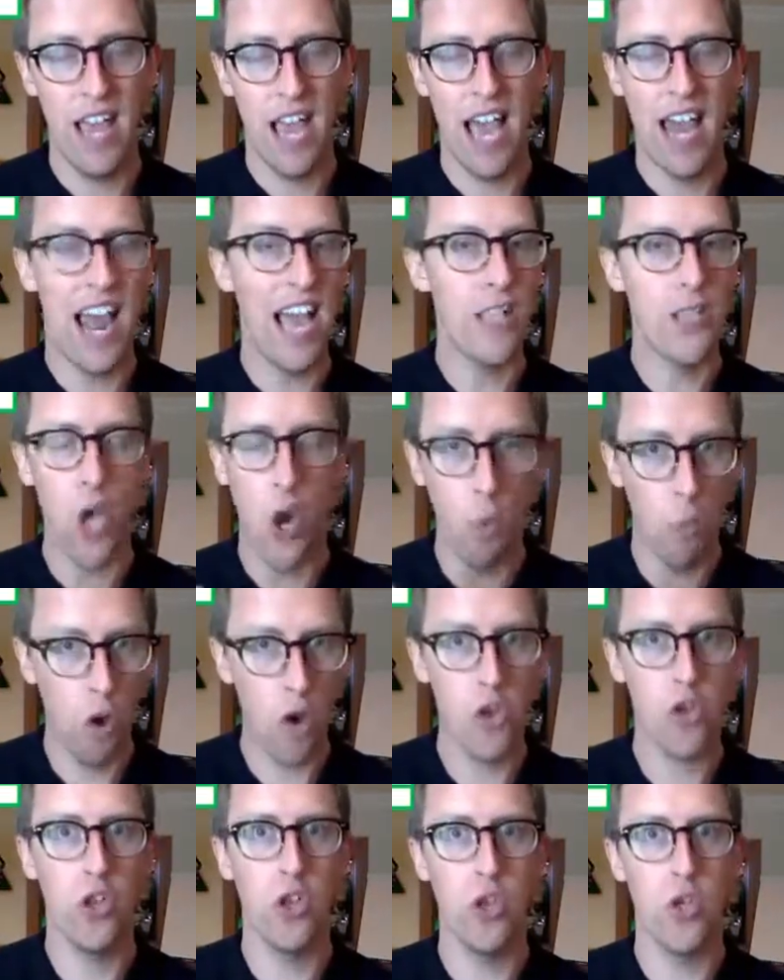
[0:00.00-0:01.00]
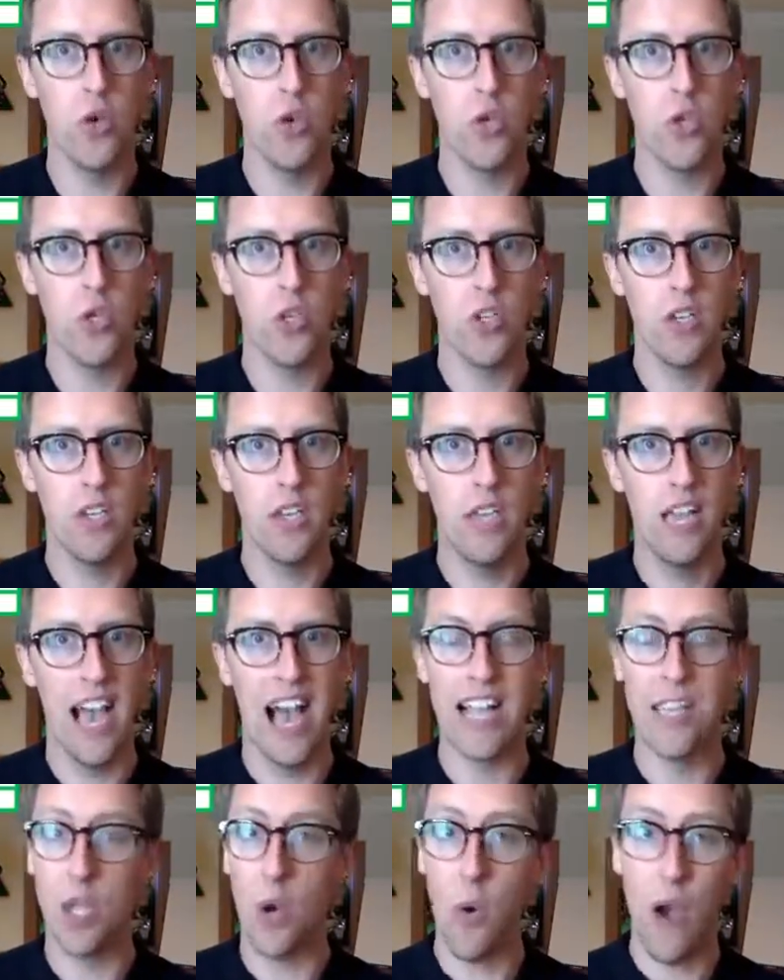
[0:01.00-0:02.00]
And I don't watch the news.
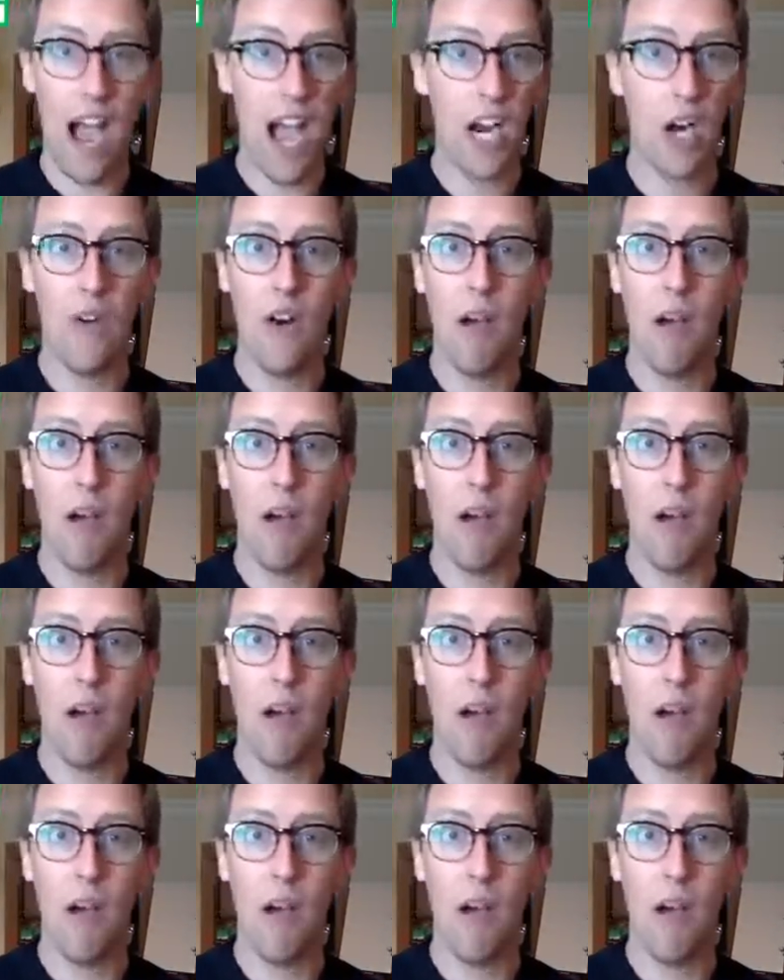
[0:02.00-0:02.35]
I don't hang